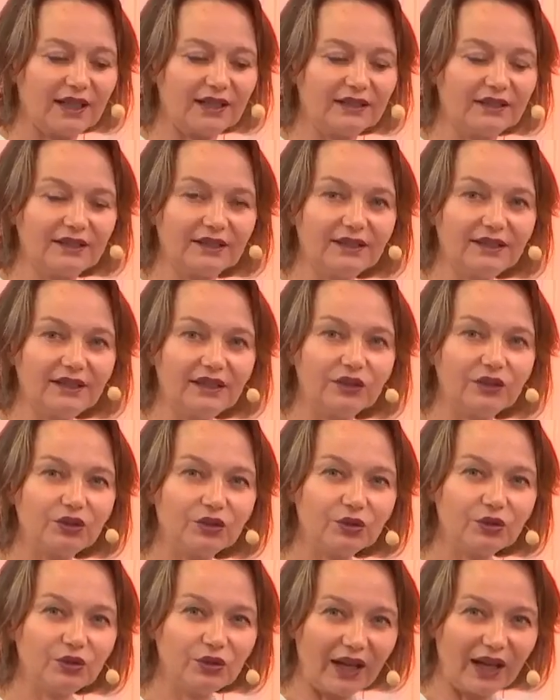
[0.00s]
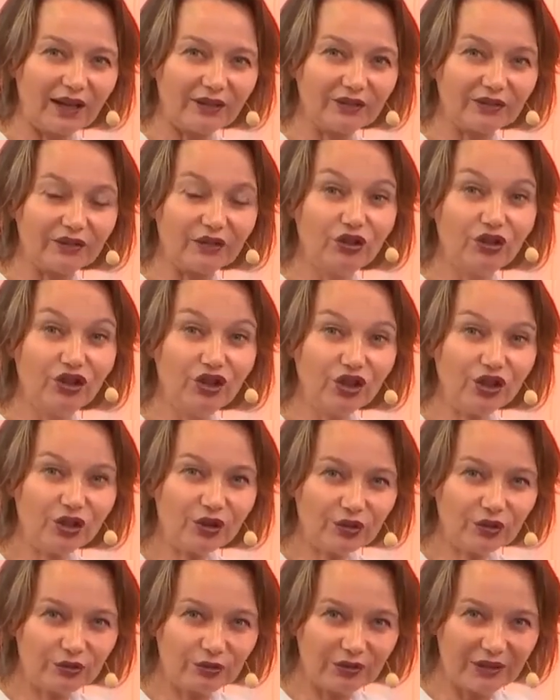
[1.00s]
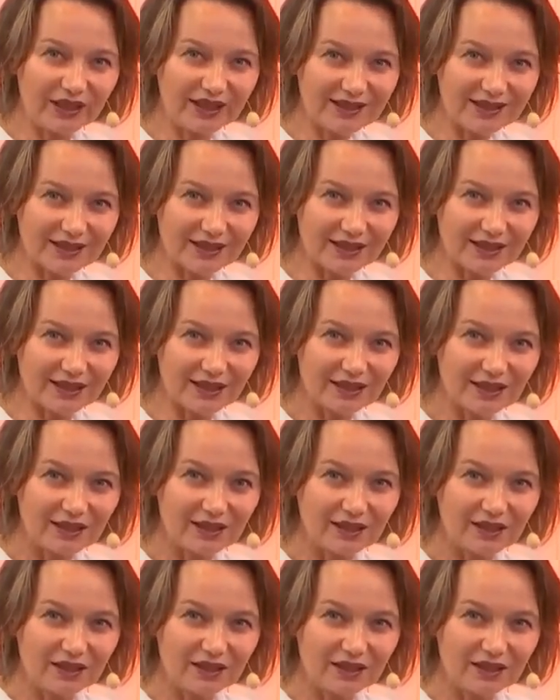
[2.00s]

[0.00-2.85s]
handle, you have no risk